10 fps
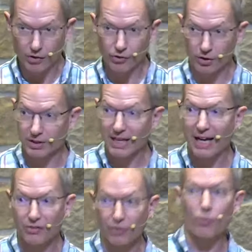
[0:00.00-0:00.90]
certain
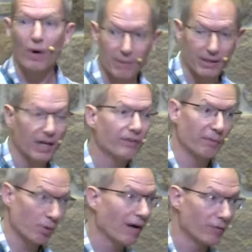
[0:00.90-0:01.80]
kinds of women
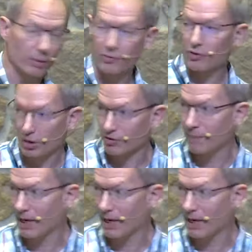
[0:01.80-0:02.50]
that Proverbs talks